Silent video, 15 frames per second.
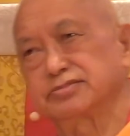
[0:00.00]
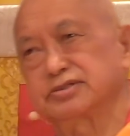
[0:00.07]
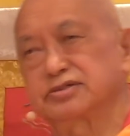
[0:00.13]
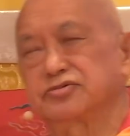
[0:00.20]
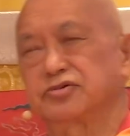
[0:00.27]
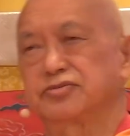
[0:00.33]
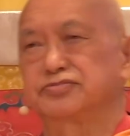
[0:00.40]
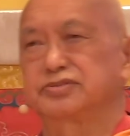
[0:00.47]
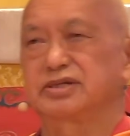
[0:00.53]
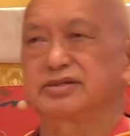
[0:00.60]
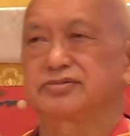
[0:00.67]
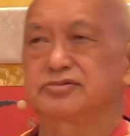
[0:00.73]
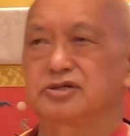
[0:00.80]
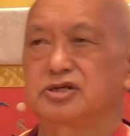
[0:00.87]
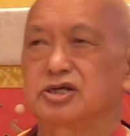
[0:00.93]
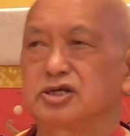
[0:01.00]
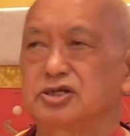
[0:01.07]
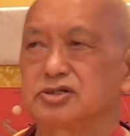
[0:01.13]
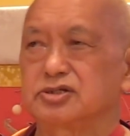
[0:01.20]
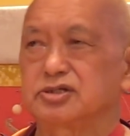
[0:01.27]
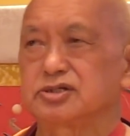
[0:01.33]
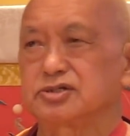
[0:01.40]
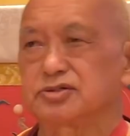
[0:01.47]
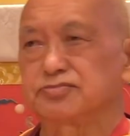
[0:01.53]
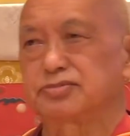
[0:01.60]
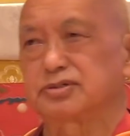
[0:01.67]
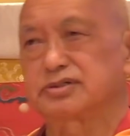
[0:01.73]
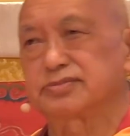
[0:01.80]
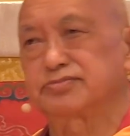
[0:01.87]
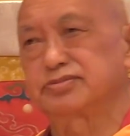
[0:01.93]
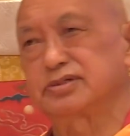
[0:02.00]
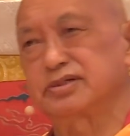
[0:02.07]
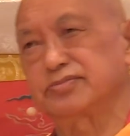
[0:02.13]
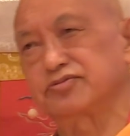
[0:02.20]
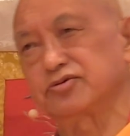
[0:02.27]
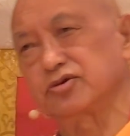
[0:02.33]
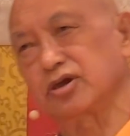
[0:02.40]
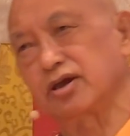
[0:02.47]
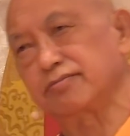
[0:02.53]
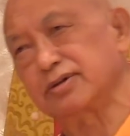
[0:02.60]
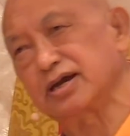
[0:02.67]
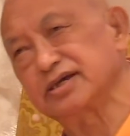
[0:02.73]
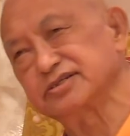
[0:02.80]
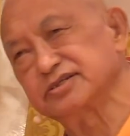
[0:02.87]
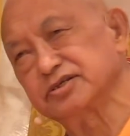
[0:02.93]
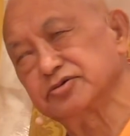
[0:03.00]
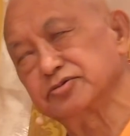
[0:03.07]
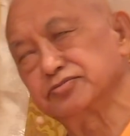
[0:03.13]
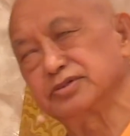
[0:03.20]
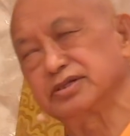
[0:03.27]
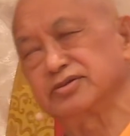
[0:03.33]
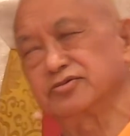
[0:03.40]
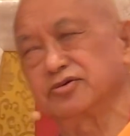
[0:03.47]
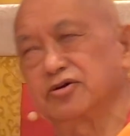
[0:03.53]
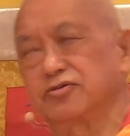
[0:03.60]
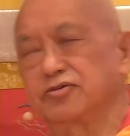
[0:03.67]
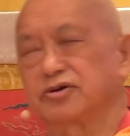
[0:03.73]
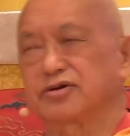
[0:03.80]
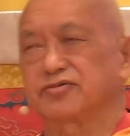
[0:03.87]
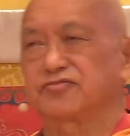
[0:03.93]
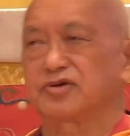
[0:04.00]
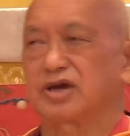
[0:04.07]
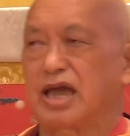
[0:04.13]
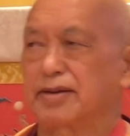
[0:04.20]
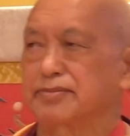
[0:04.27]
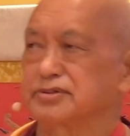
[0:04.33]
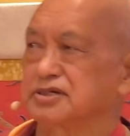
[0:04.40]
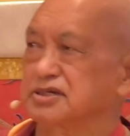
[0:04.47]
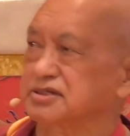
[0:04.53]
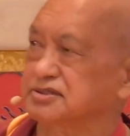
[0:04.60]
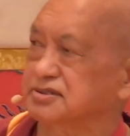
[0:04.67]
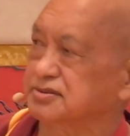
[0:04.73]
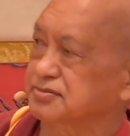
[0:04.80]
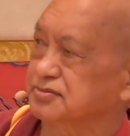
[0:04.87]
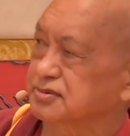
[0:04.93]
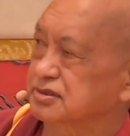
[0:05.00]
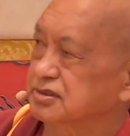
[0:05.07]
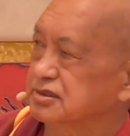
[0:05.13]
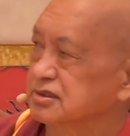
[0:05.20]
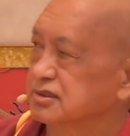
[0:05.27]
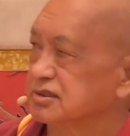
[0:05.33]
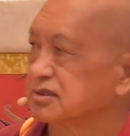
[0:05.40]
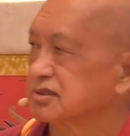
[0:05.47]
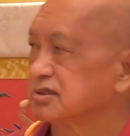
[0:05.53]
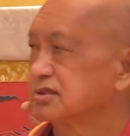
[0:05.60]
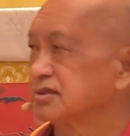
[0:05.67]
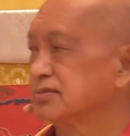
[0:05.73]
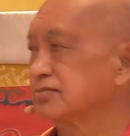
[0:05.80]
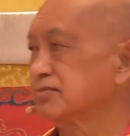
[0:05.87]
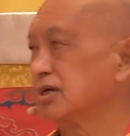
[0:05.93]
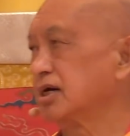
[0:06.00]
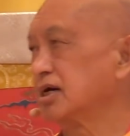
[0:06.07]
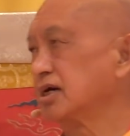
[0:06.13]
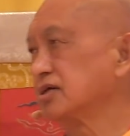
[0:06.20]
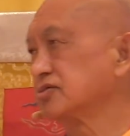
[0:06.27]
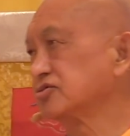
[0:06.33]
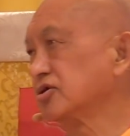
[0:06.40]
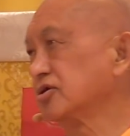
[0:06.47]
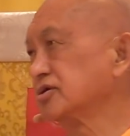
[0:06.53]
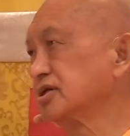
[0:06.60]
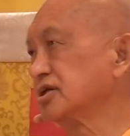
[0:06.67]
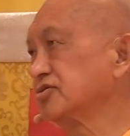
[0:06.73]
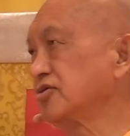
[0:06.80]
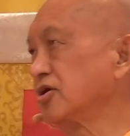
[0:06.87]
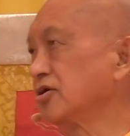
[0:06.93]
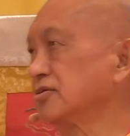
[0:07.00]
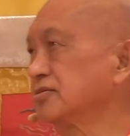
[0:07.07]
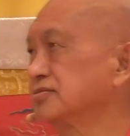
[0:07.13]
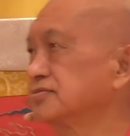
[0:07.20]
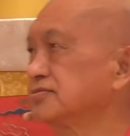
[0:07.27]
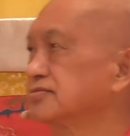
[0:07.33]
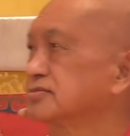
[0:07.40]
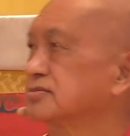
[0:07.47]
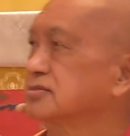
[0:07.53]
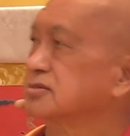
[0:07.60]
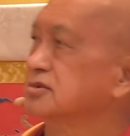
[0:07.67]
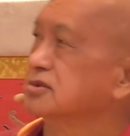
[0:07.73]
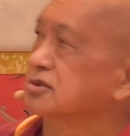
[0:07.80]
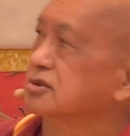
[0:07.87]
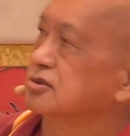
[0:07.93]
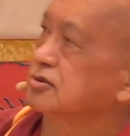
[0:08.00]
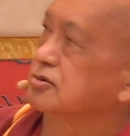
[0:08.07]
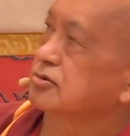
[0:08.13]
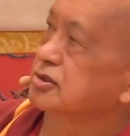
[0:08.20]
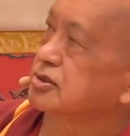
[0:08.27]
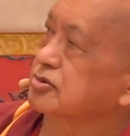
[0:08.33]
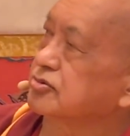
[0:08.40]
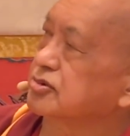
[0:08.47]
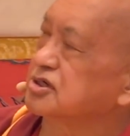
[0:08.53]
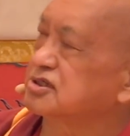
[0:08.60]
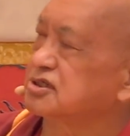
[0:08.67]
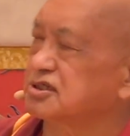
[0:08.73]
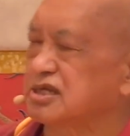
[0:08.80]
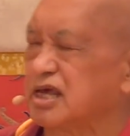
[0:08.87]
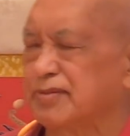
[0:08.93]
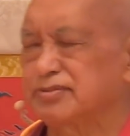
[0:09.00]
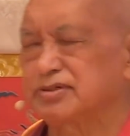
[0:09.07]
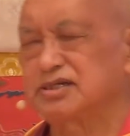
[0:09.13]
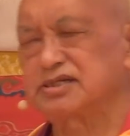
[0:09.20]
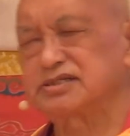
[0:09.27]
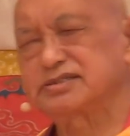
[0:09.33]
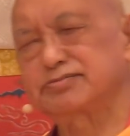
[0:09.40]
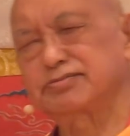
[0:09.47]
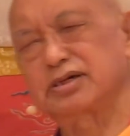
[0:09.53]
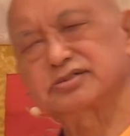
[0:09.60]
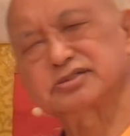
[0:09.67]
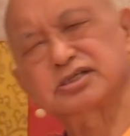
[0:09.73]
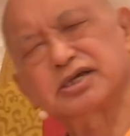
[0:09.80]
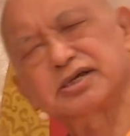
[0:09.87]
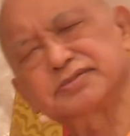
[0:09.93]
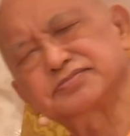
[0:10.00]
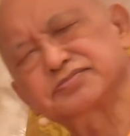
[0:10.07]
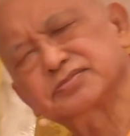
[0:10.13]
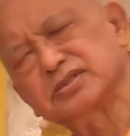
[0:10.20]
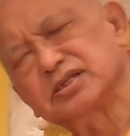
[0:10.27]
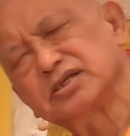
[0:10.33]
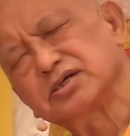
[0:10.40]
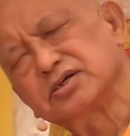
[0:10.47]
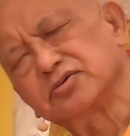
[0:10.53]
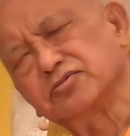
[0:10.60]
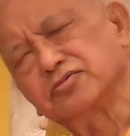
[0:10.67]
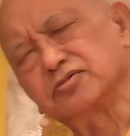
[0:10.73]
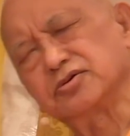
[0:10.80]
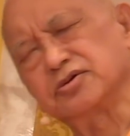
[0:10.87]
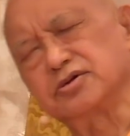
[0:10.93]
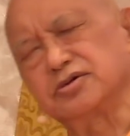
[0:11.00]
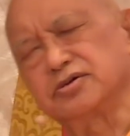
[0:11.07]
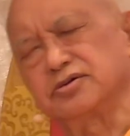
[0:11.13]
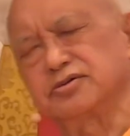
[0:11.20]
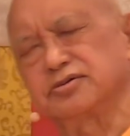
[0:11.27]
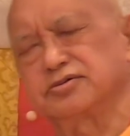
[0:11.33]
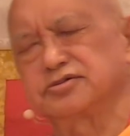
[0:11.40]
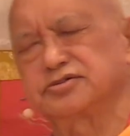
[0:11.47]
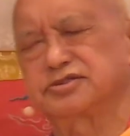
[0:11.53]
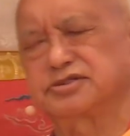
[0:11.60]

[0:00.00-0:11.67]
But you believe, for your mind, you believe you're working for happiness. But totally wrong. What you wish is happiness, but you